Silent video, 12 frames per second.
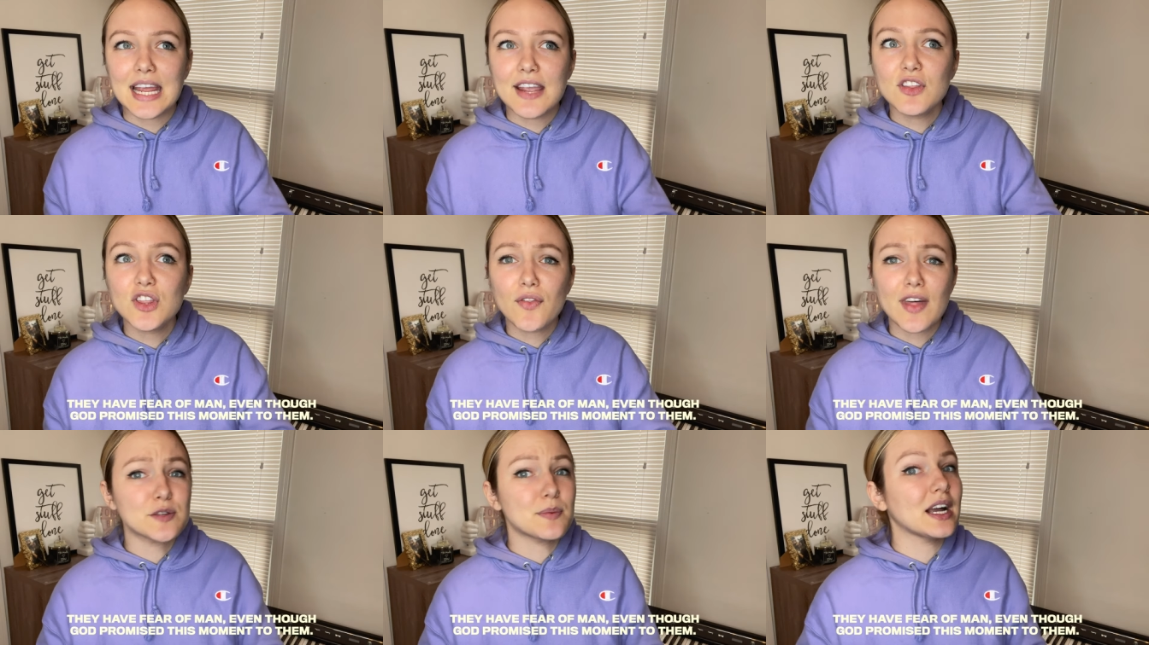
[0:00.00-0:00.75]
even though
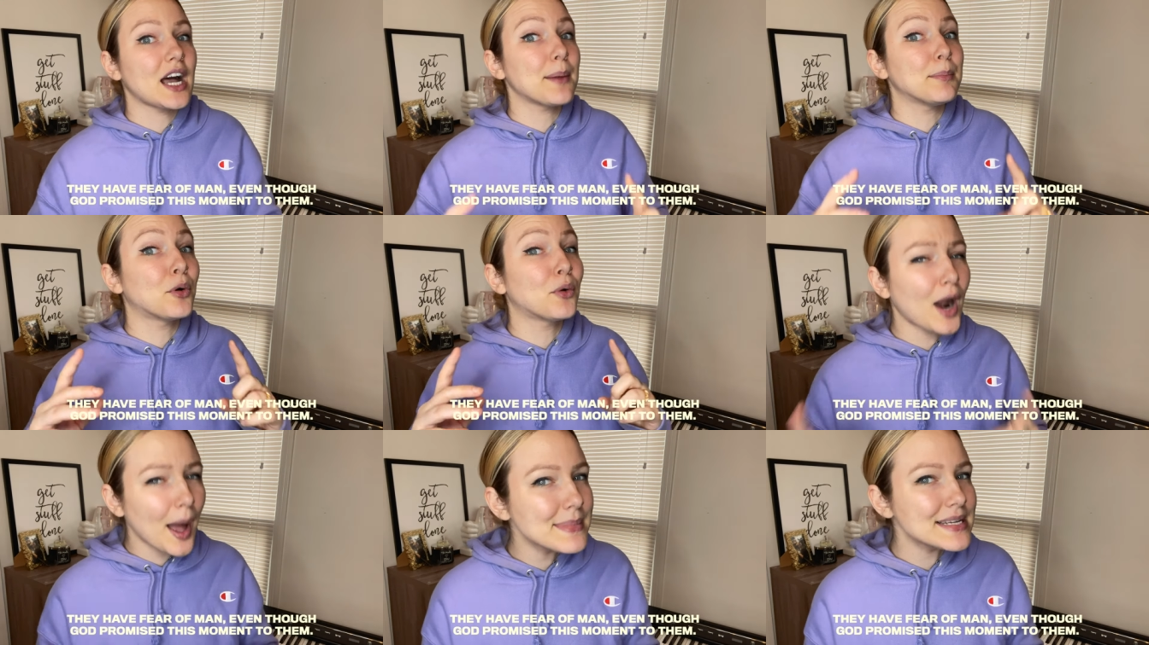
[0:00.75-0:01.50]
that's what God
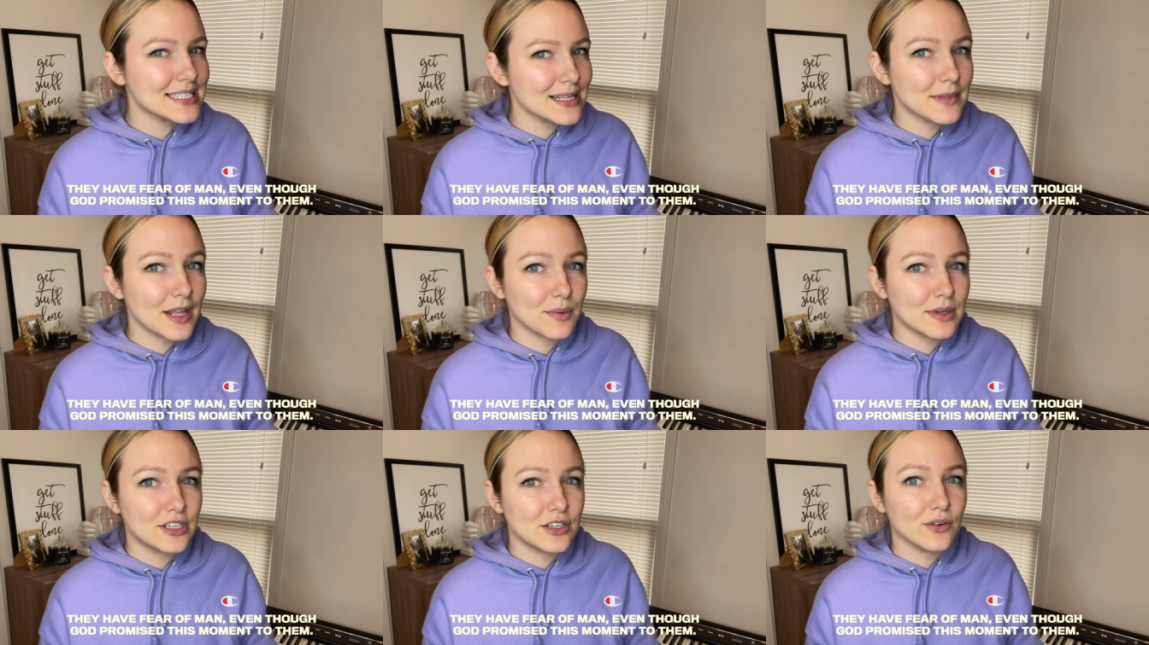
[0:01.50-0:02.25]
promised them they
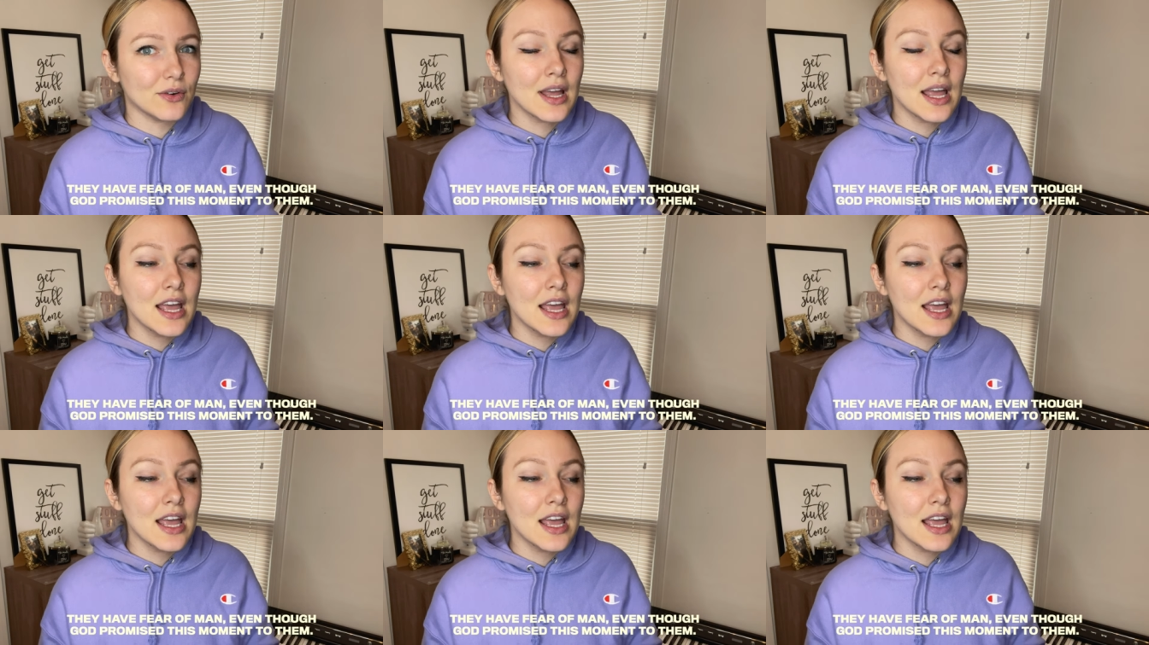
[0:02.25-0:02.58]
would do.